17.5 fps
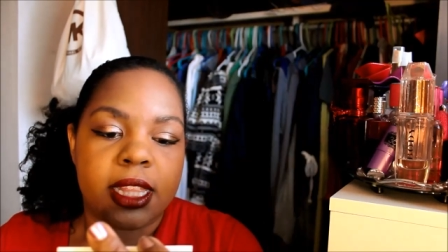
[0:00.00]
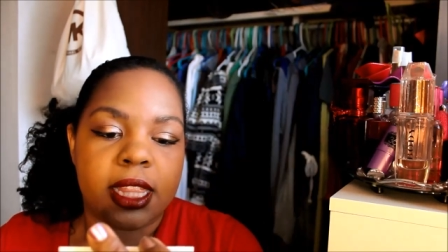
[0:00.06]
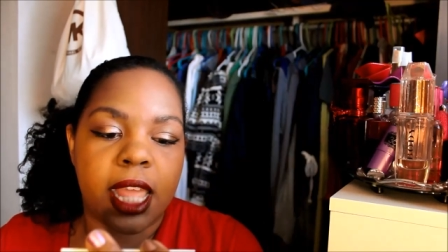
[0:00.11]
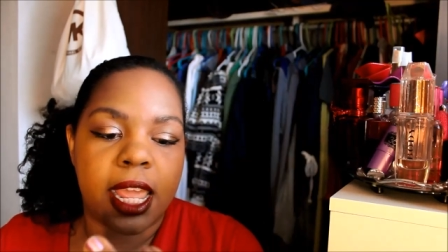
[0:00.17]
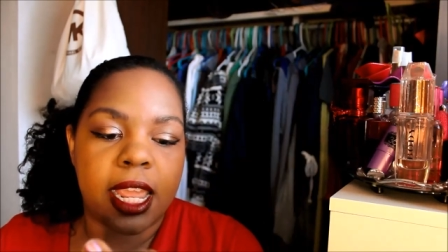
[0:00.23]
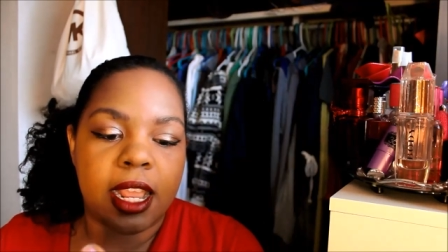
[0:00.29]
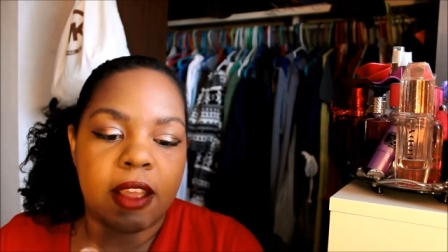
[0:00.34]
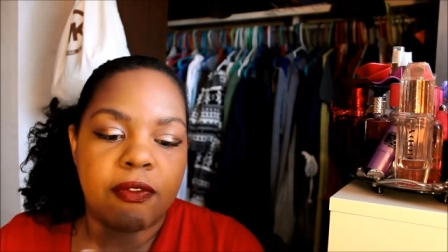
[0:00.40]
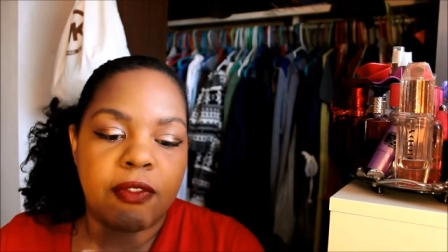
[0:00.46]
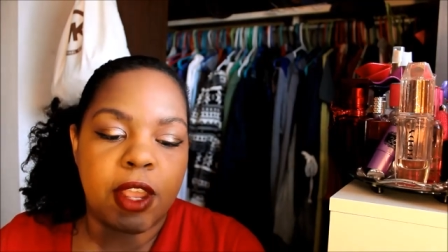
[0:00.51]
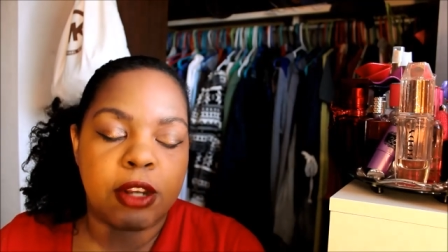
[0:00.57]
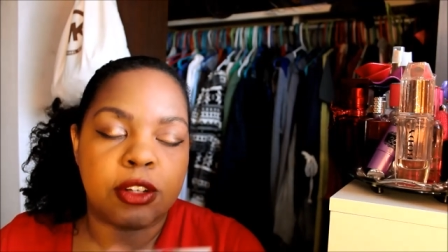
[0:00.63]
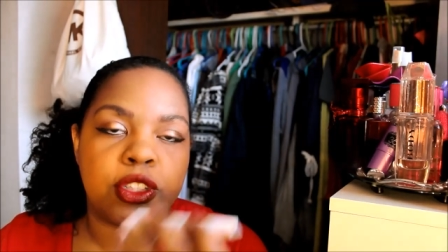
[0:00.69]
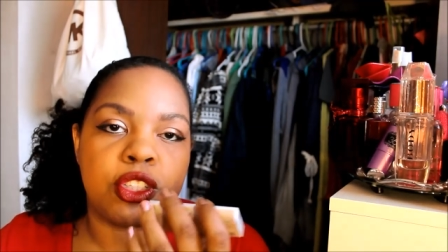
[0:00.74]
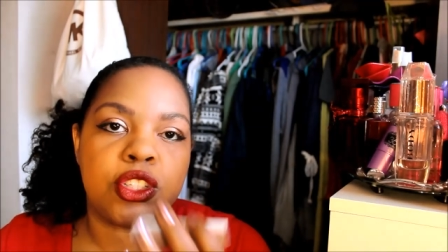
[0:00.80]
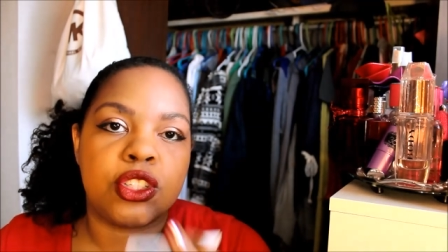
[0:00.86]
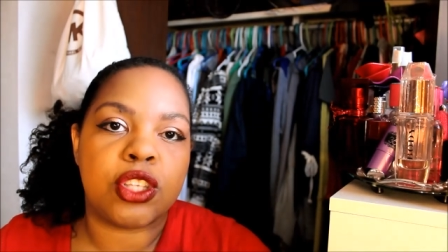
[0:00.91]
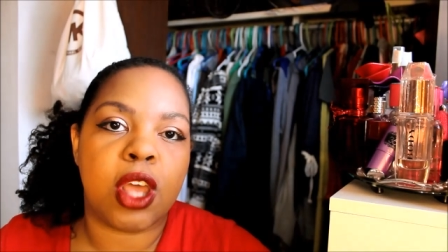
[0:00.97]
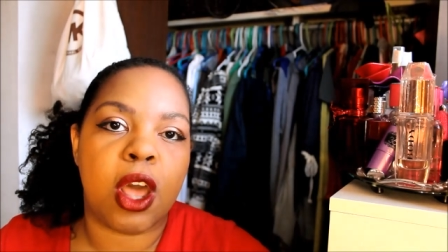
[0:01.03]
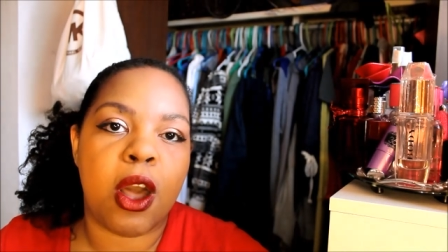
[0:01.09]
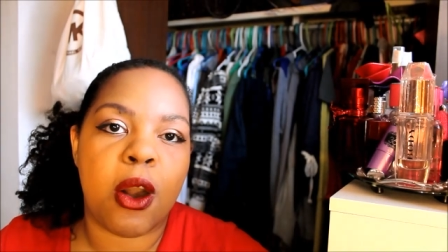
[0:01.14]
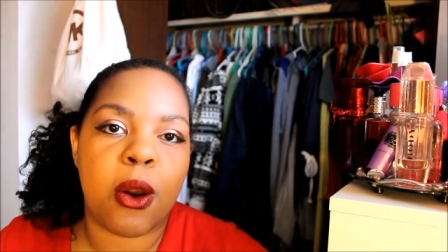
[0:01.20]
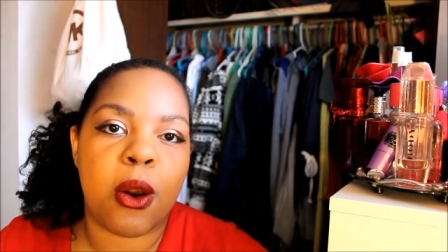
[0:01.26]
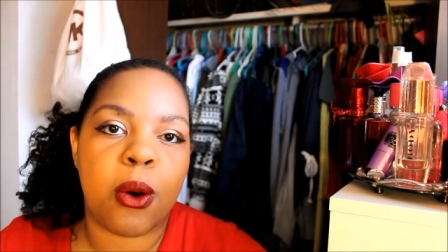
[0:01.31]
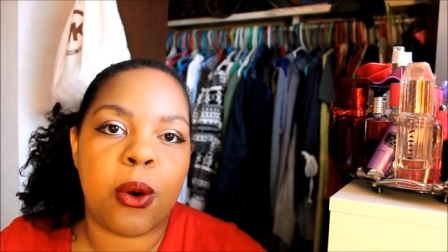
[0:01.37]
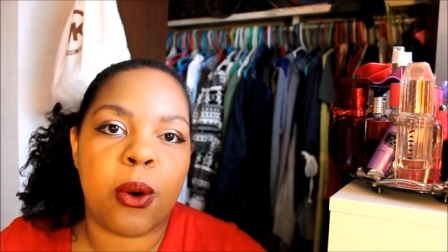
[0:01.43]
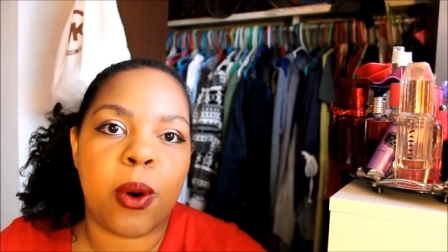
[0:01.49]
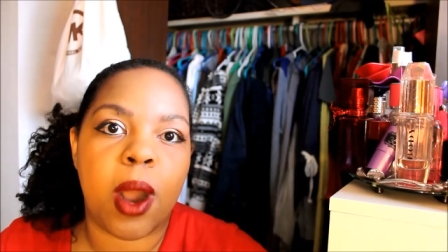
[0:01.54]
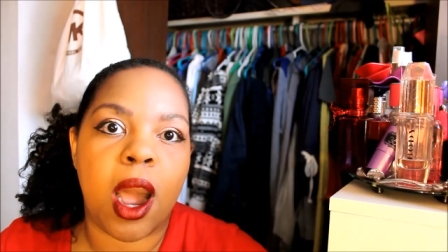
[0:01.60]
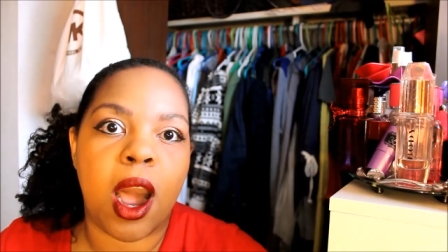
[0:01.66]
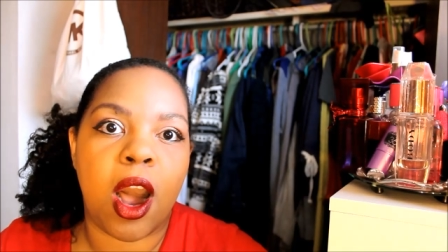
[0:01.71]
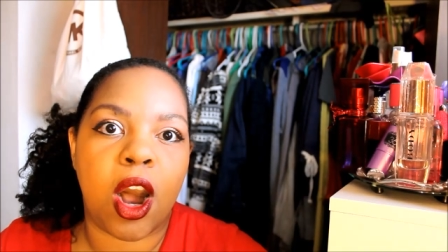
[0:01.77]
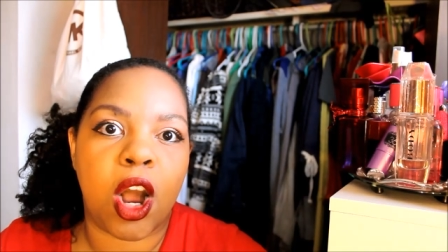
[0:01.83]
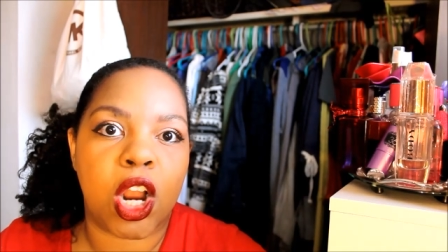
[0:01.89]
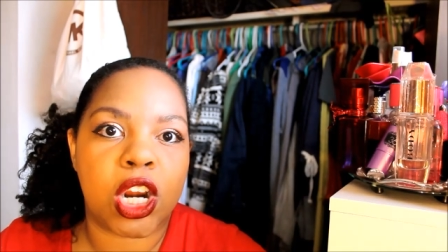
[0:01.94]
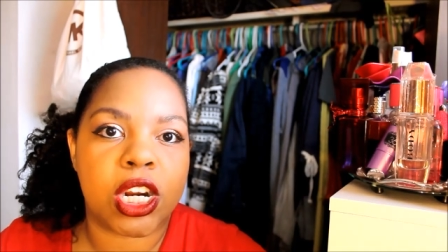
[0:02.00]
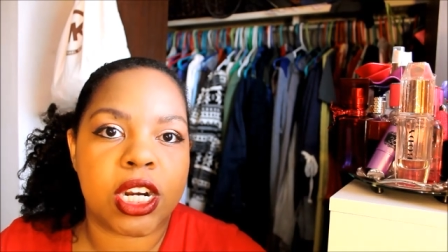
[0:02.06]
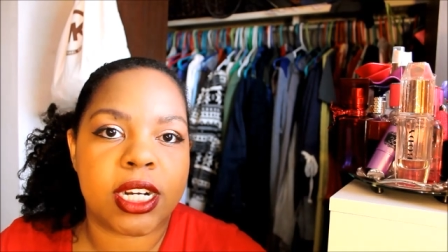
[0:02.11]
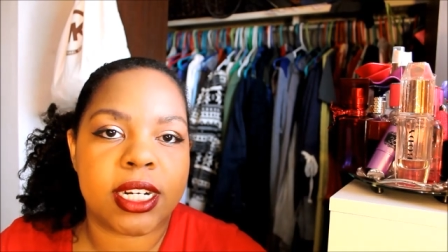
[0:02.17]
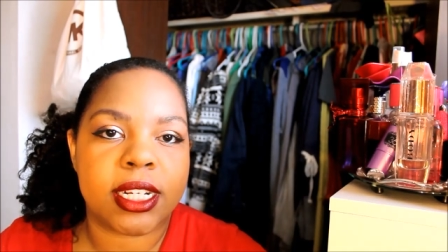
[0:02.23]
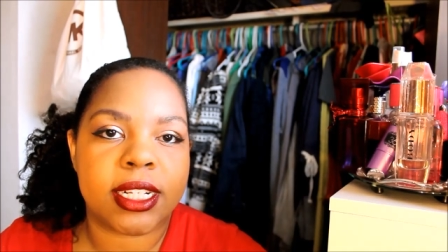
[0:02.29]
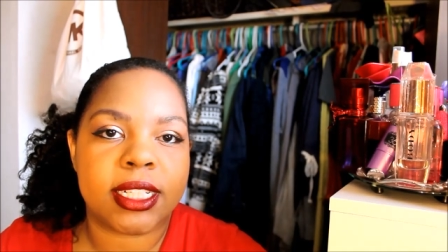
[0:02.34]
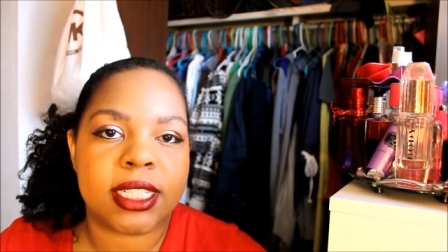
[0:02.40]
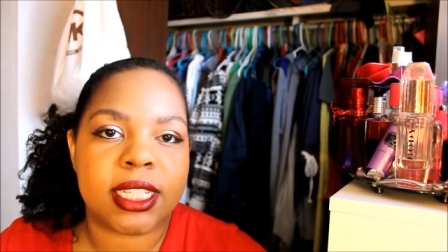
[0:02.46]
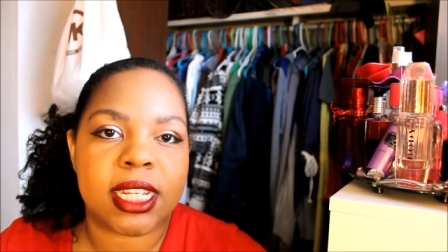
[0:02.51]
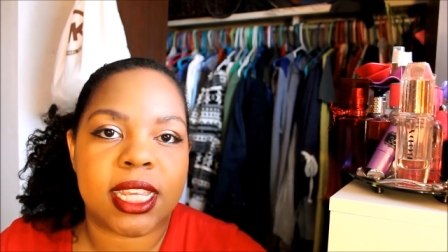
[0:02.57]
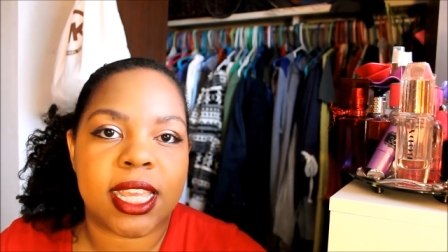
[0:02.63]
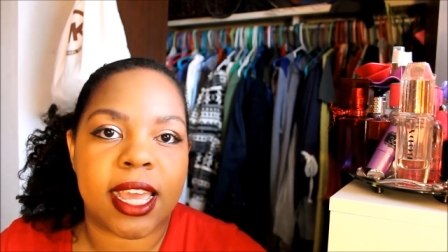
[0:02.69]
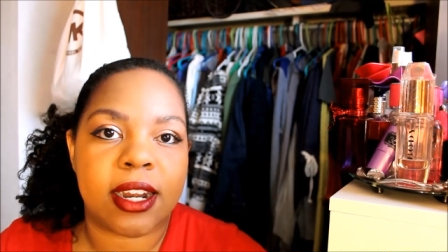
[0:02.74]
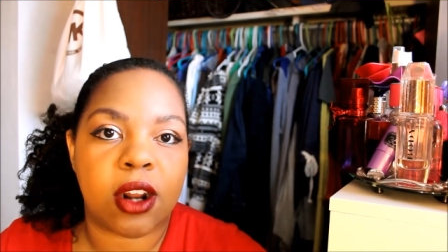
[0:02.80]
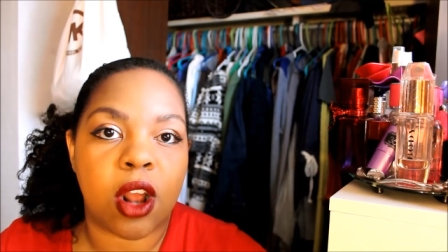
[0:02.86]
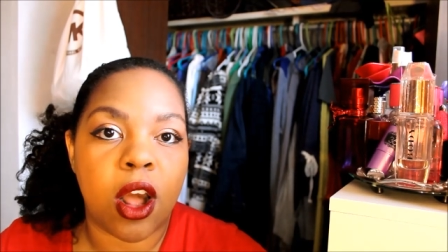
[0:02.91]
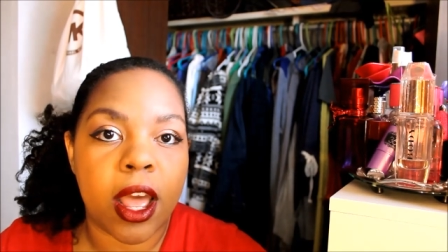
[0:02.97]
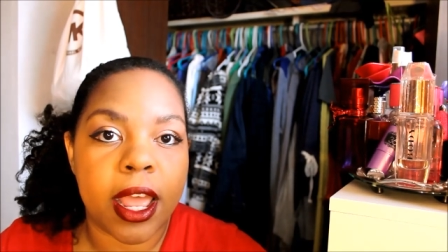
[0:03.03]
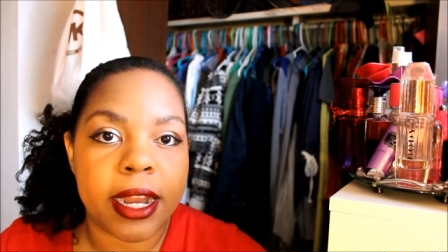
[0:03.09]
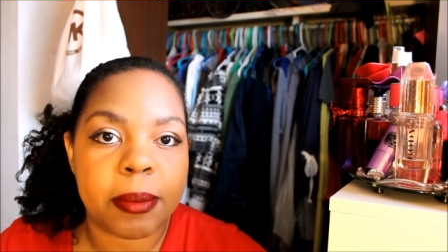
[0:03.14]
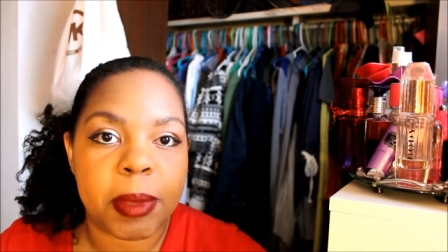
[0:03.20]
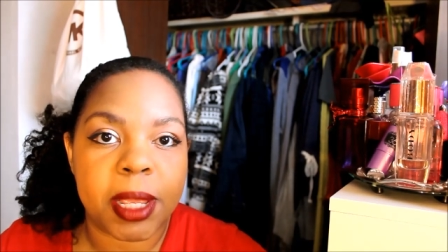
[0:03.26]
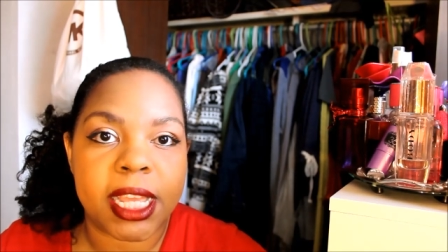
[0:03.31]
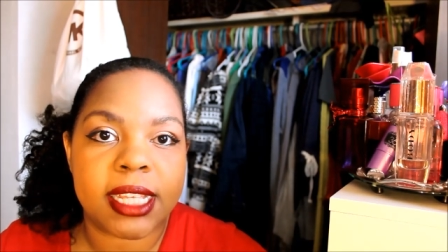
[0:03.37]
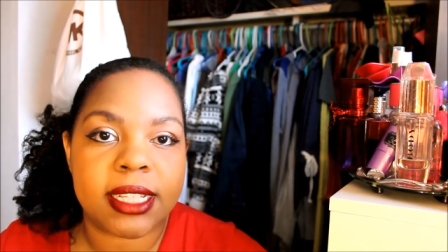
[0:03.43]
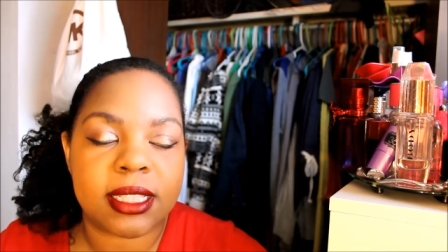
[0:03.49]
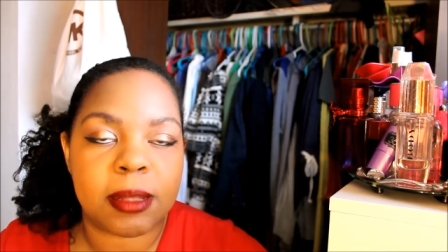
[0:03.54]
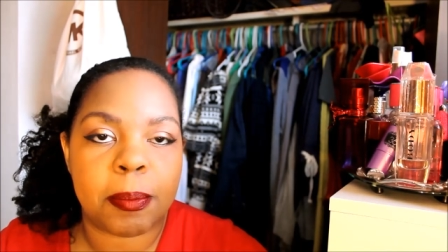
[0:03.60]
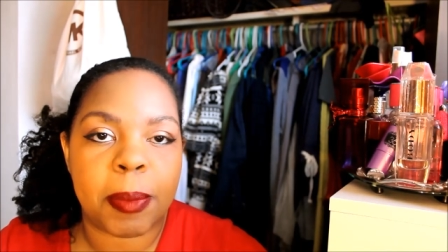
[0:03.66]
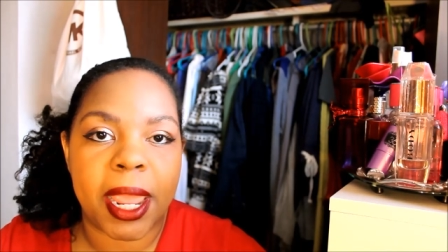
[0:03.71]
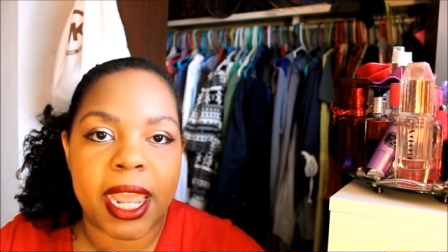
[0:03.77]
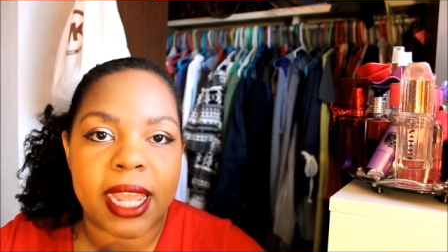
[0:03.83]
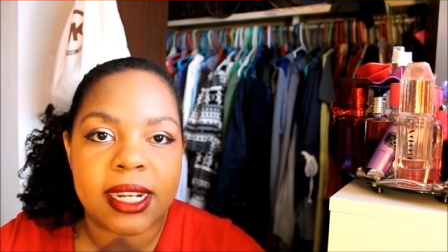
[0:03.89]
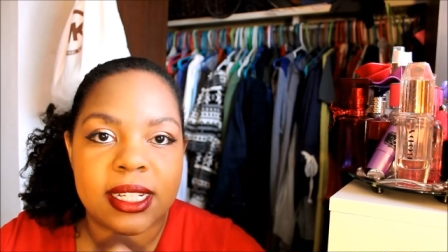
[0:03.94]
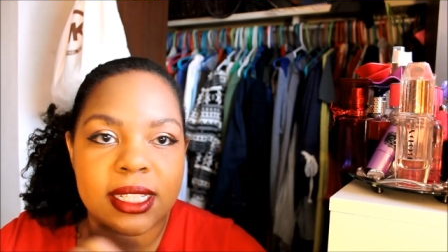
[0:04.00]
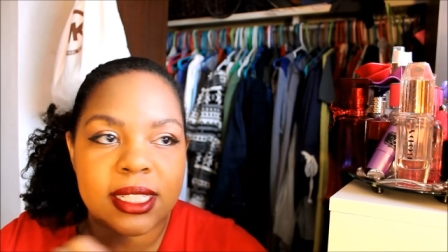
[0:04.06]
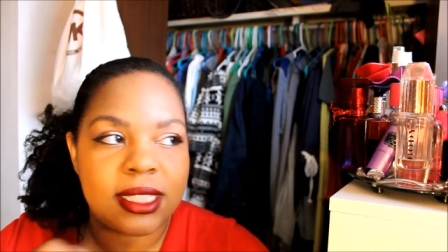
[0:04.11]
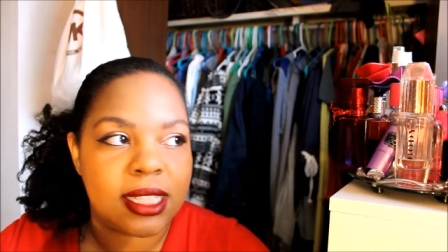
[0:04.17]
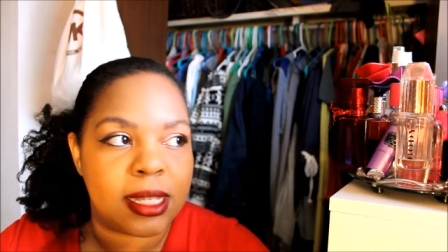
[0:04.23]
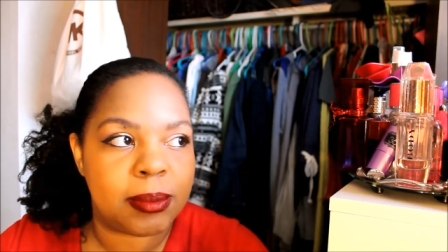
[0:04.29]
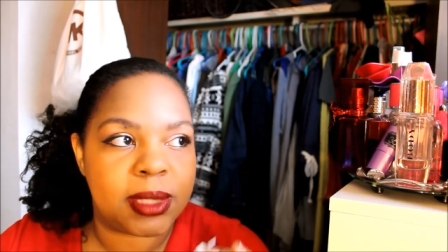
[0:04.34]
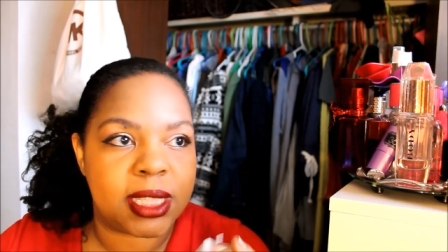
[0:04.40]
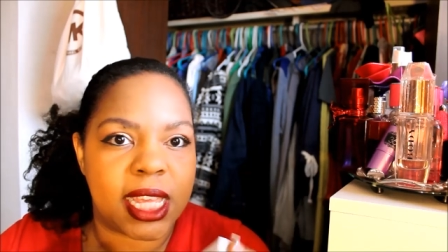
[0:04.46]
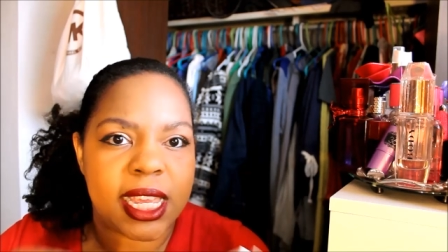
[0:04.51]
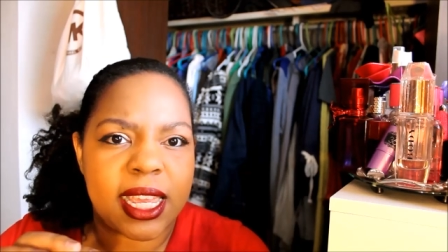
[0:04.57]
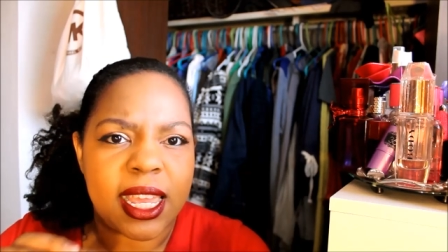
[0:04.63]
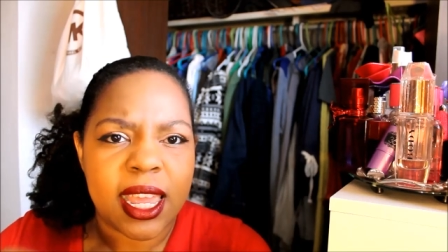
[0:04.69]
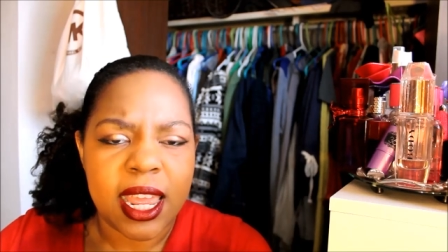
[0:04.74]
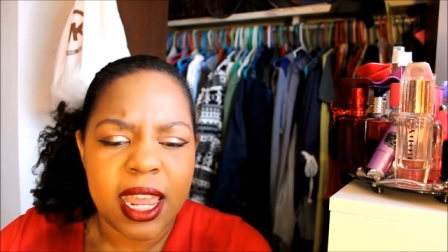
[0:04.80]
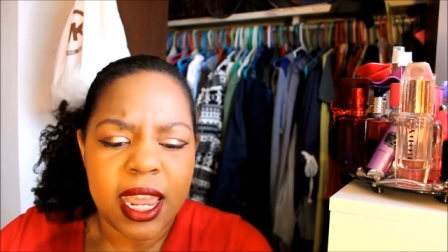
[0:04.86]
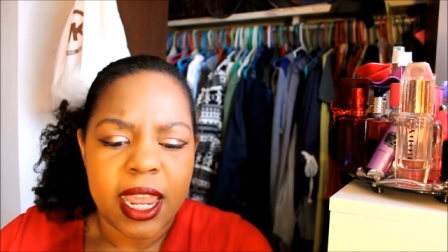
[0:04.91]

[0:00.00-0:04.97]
Like, they're so hard to get on because the band seems like